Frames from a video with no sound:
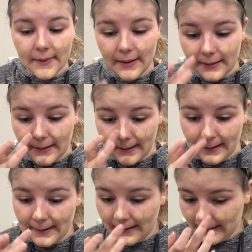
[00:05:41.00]
and
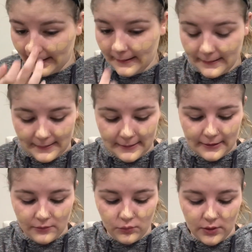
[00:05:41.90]
then
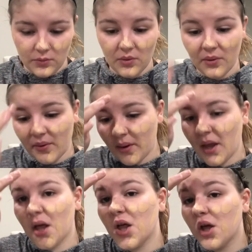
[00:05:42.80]
we will
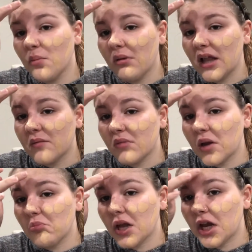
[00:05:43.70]
blend,
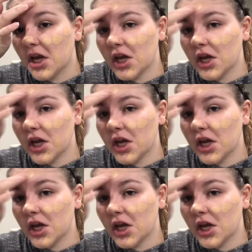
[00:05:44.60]
blend, blend.